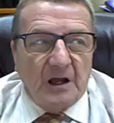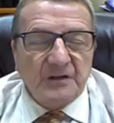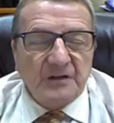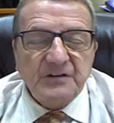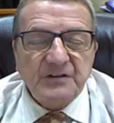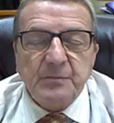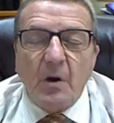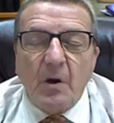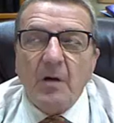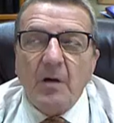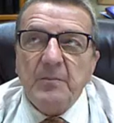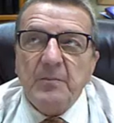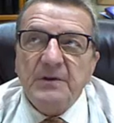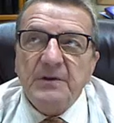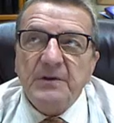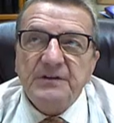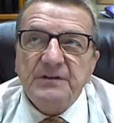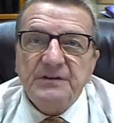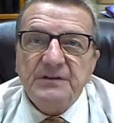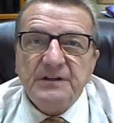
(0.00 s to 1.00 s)
small
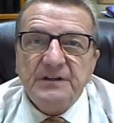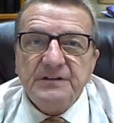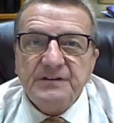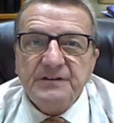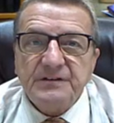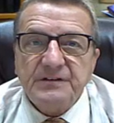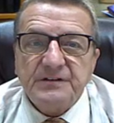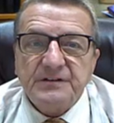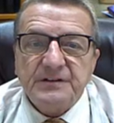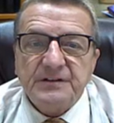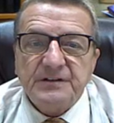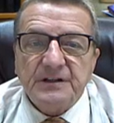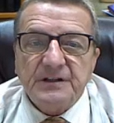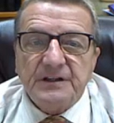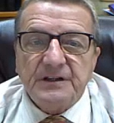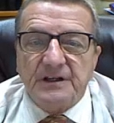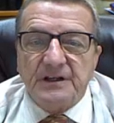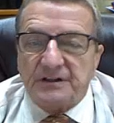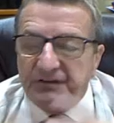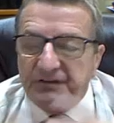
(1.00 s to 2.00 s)
business
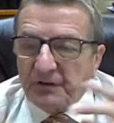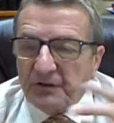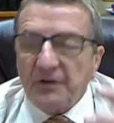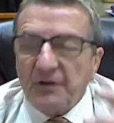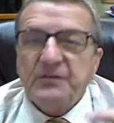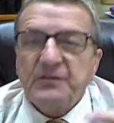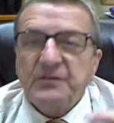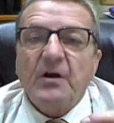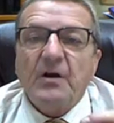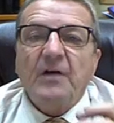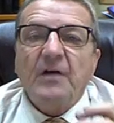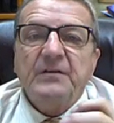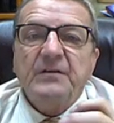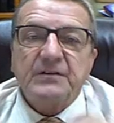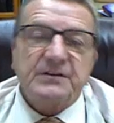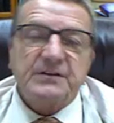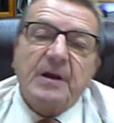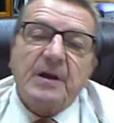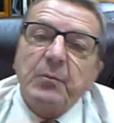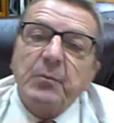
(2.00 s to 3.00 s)
starts off as
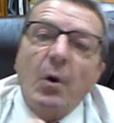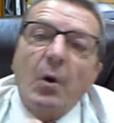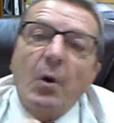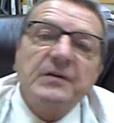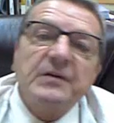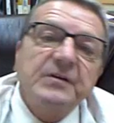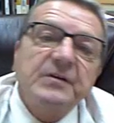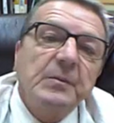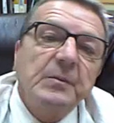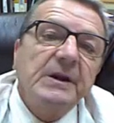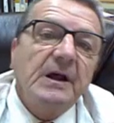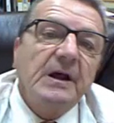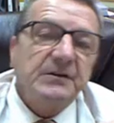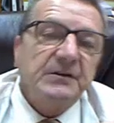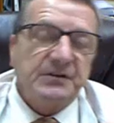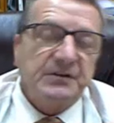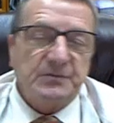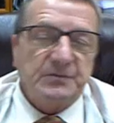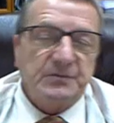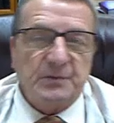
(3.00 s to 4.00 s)
because I bought somebody
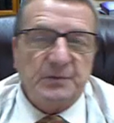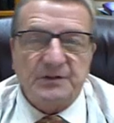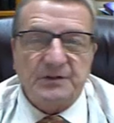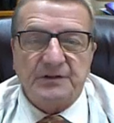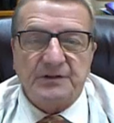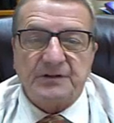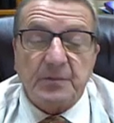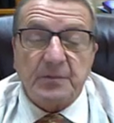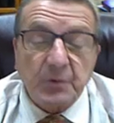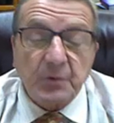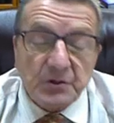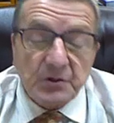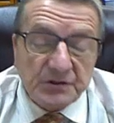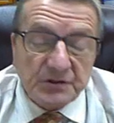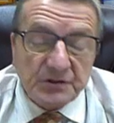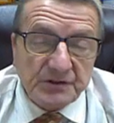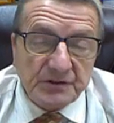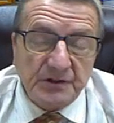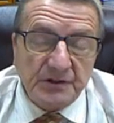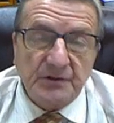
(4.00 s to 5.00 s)
else's business. I
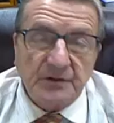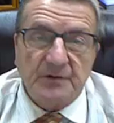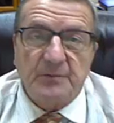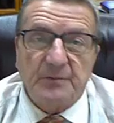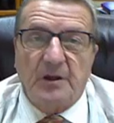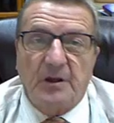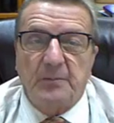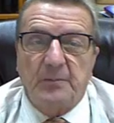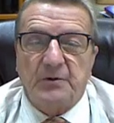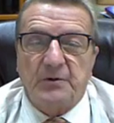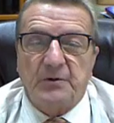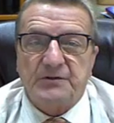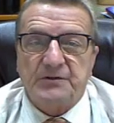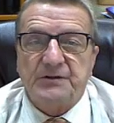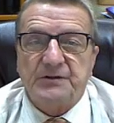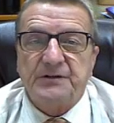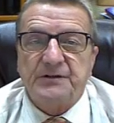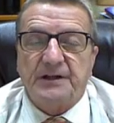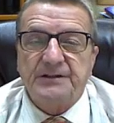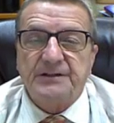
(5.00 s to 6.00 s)
purchased another
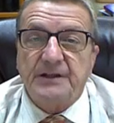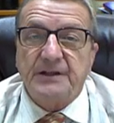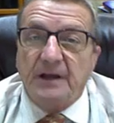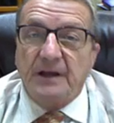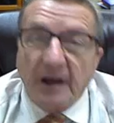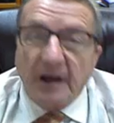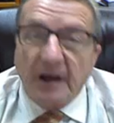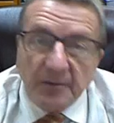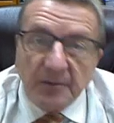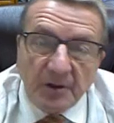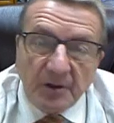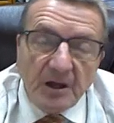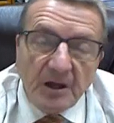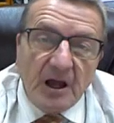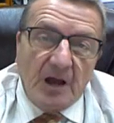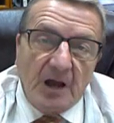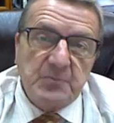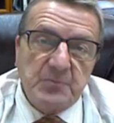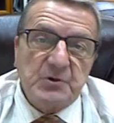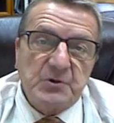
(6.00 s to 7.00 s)
person's idea.
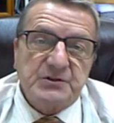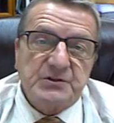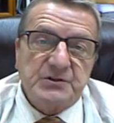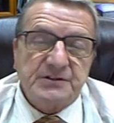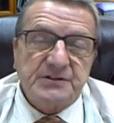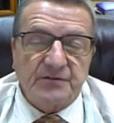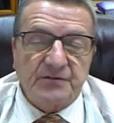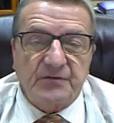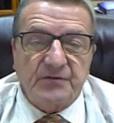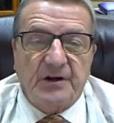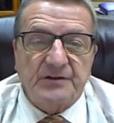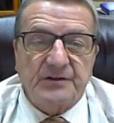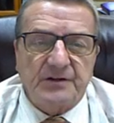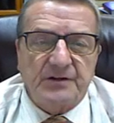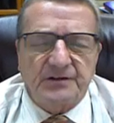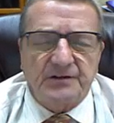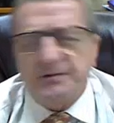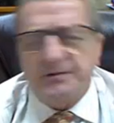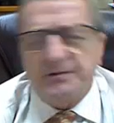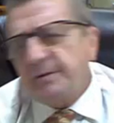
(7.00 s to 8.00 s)
I purchased a
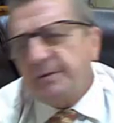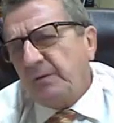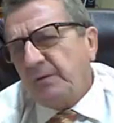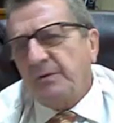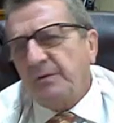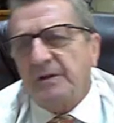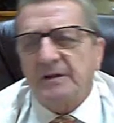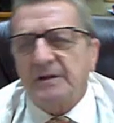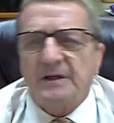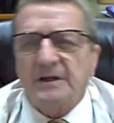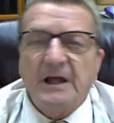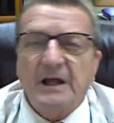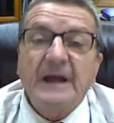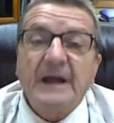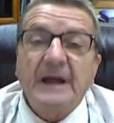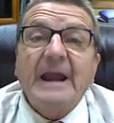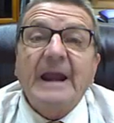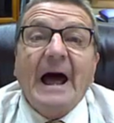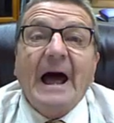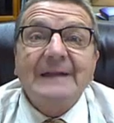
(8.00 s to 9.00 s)
franchise. So I'm not really an
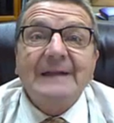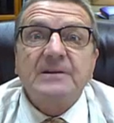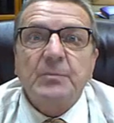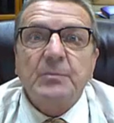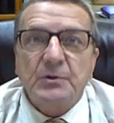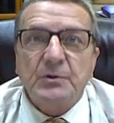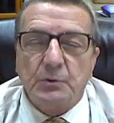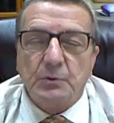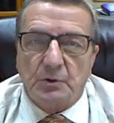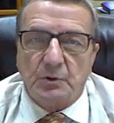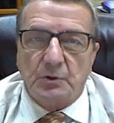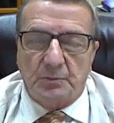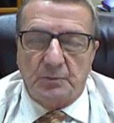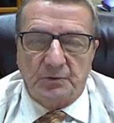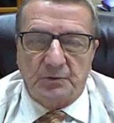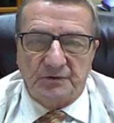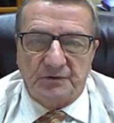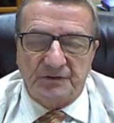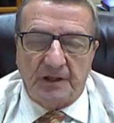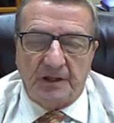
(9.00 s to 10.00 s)
entrepreneur per
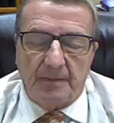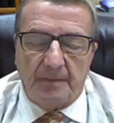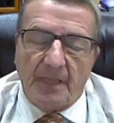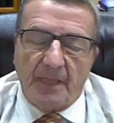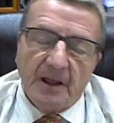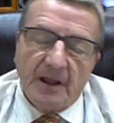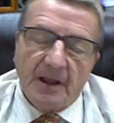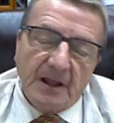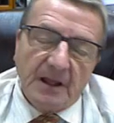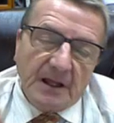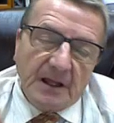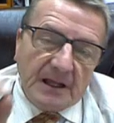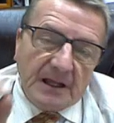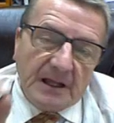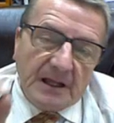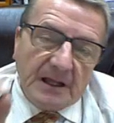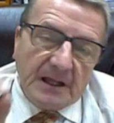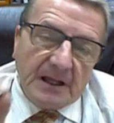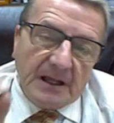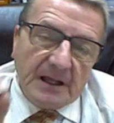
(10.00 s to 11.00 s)
se.
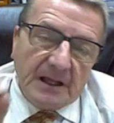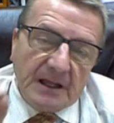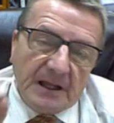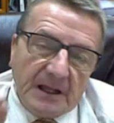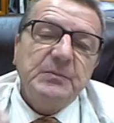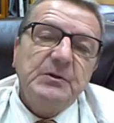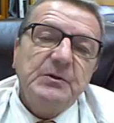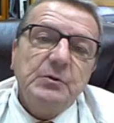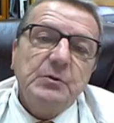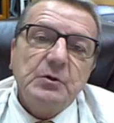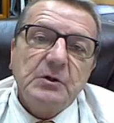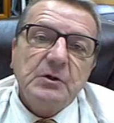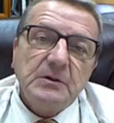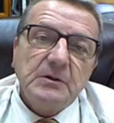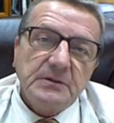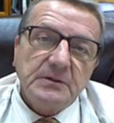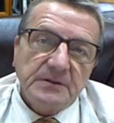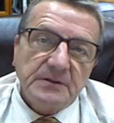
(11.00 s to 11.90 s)
An entrepreneur,